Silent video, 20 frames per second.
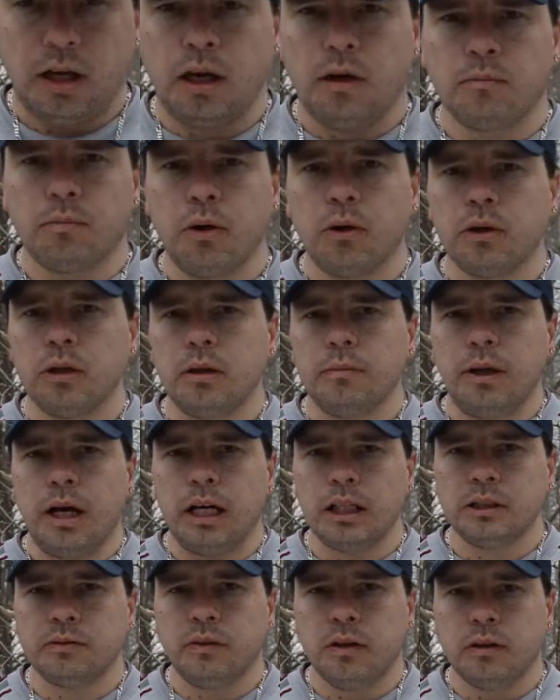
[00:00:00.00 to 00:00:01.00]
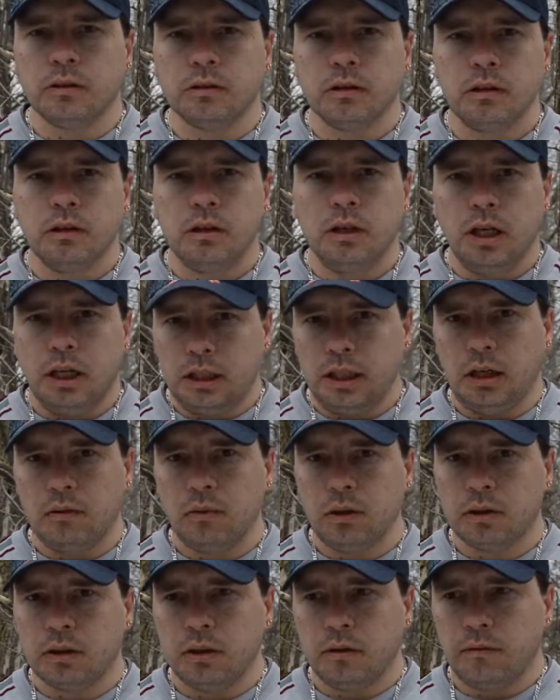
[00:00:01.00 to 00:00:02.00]
broken up asphalt, and that
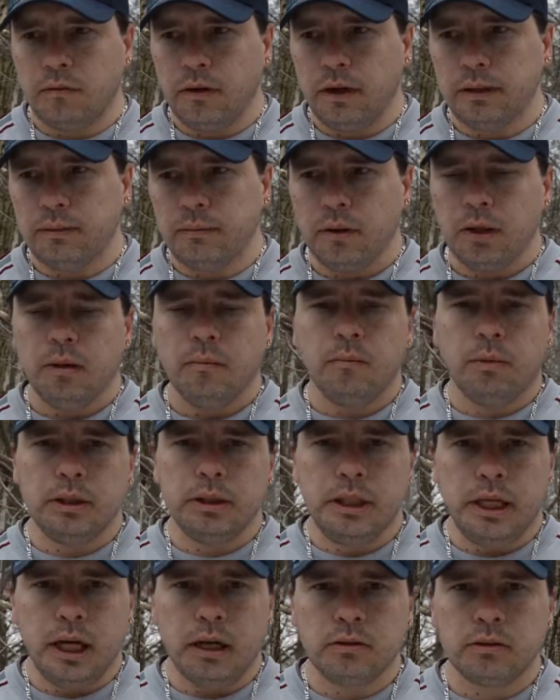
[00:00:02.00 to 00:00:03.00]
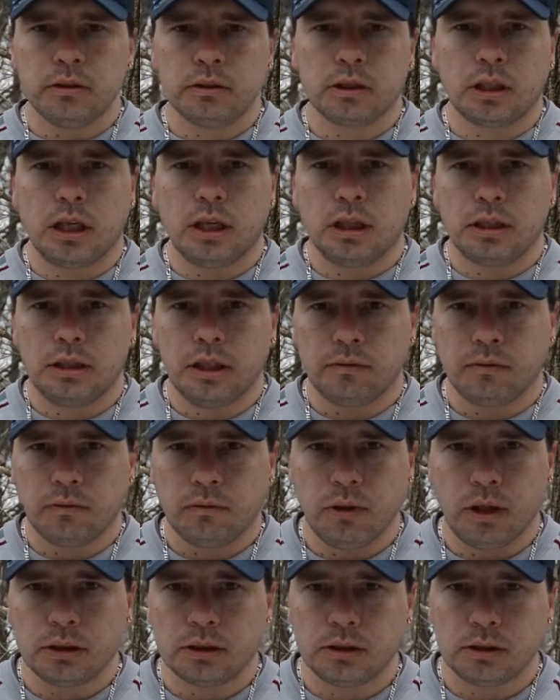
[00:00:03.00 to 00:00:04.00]
worked out fine. But now there's a lot of different
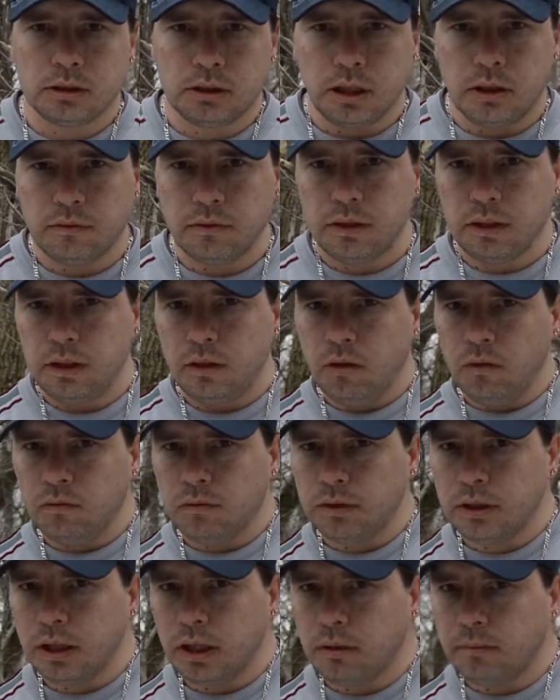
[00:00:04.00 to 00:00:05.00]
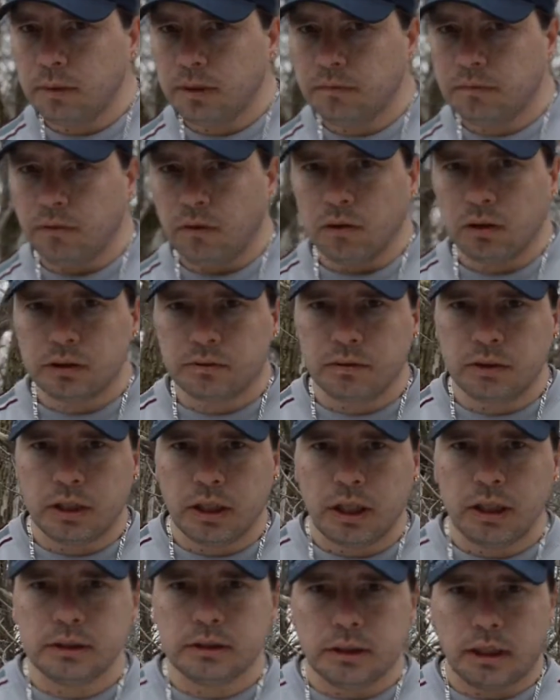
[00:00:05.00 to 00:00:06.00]
ruts and stuff, and hopefully I'm in focus for you
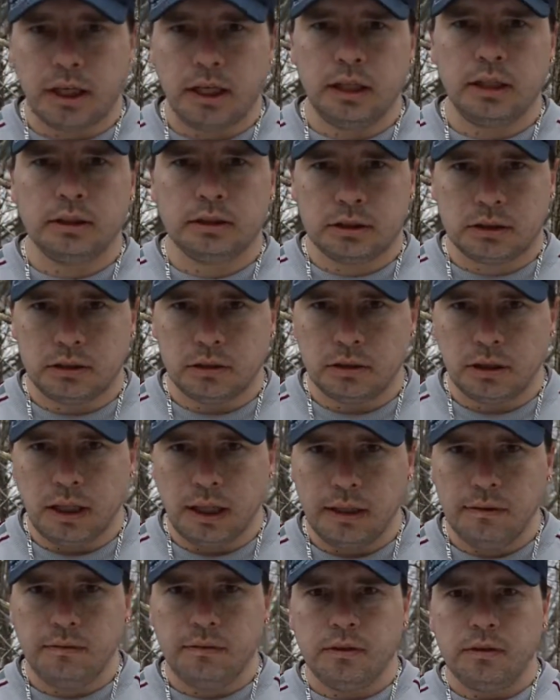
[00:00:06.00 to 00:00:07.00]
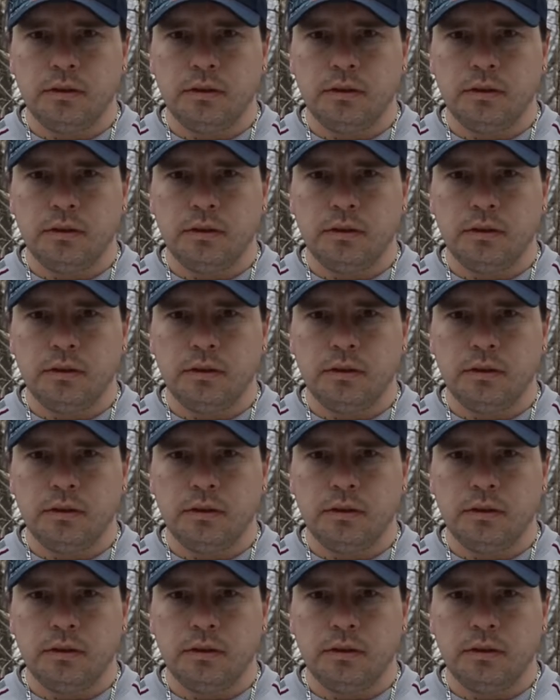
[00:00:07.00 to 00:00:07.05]
guys. Okay, it's still alive.